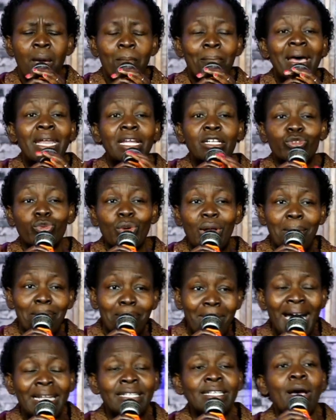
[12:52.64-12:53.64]
but it will
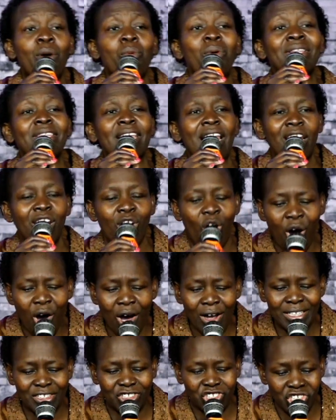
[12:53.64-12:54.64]
matter what the
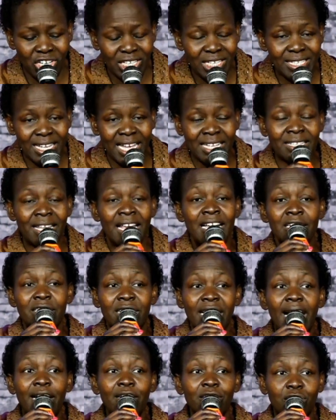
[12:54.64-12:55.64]
Lord Jesus
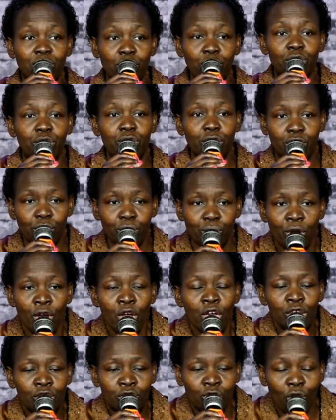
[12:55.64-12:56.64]
tells you to do.
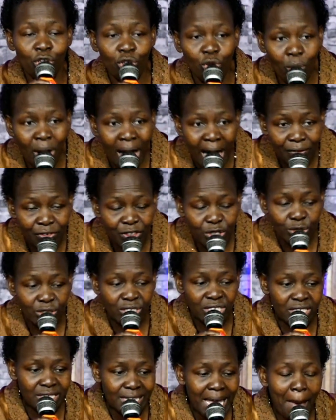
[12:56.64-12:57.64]
So you have to
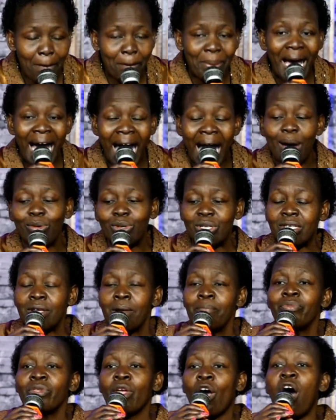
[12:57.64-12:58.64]
step out
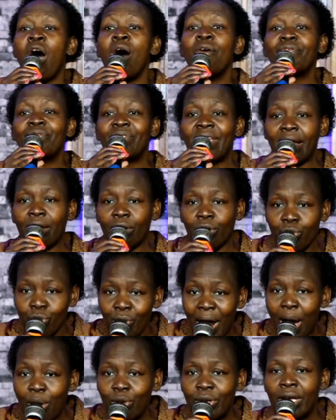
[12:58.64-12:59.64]
of the
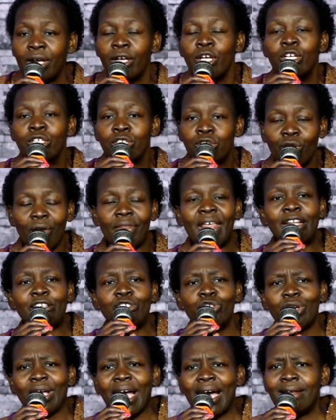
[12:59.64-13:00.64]
crowd so
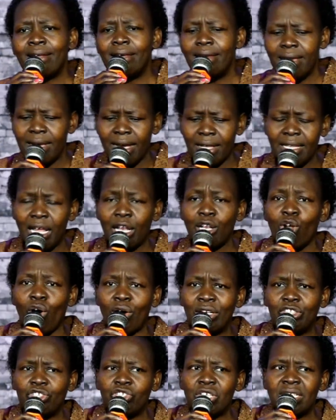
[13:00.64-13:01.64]
that you can hear the
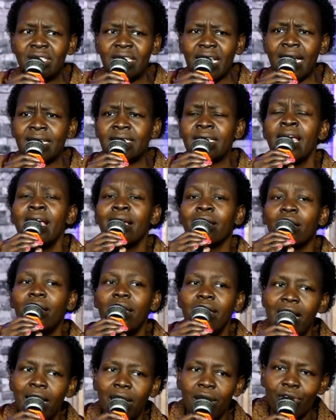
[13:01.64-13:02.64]
Lord Jesus clearly.